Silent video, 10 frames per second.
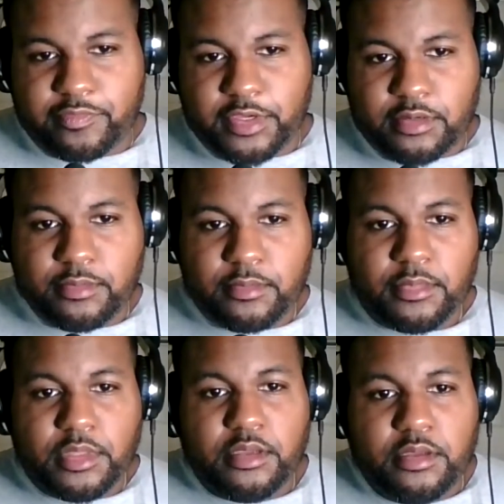it.
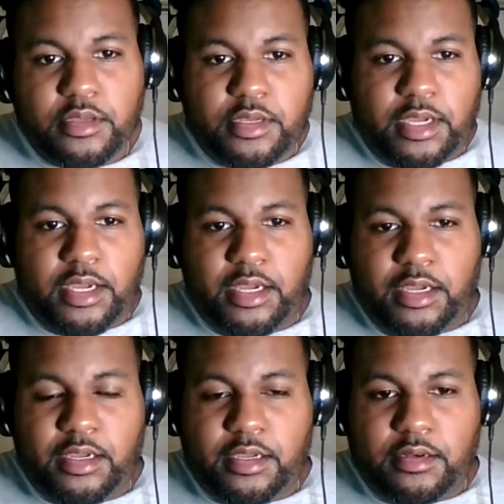
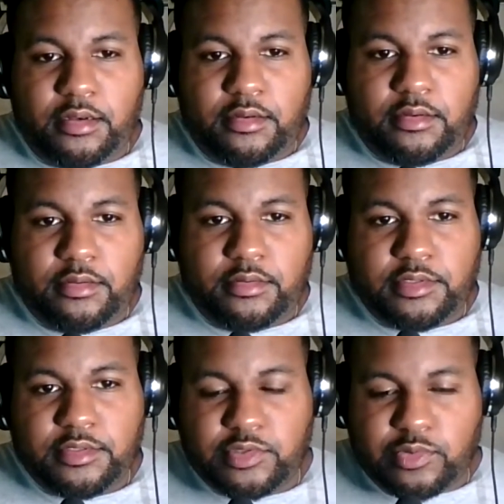And
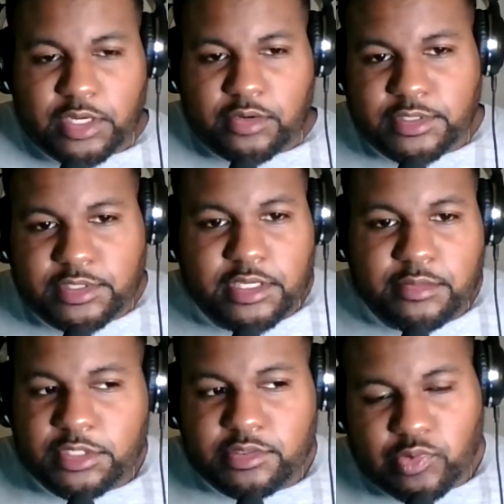so now his
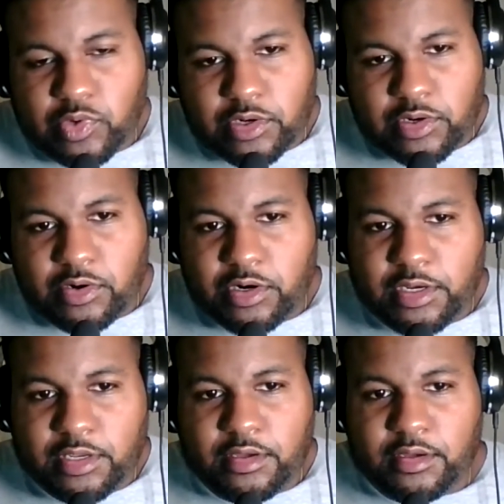name is no longer
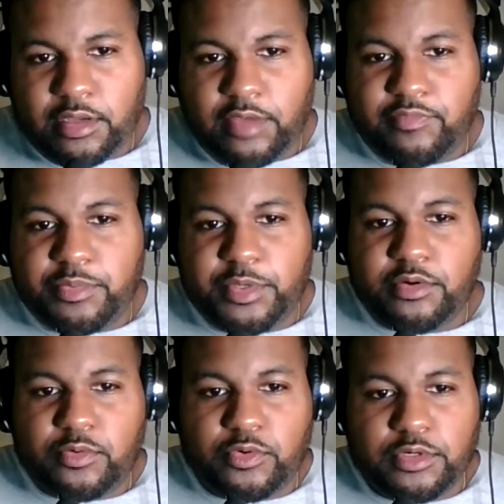on the MVP
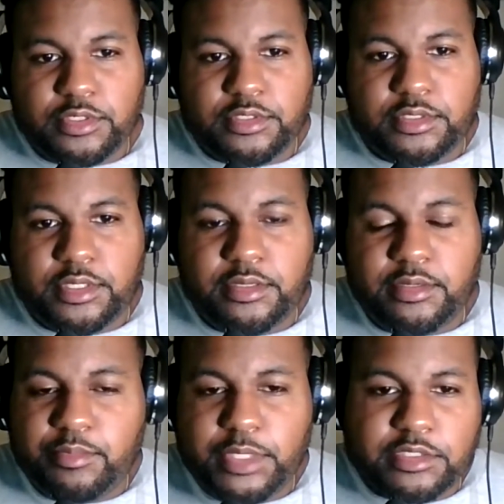awards
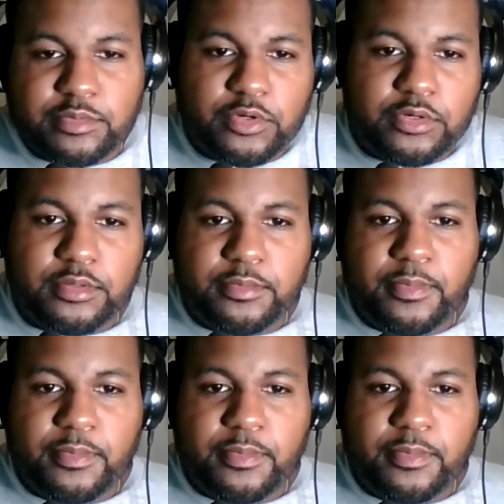in baseball,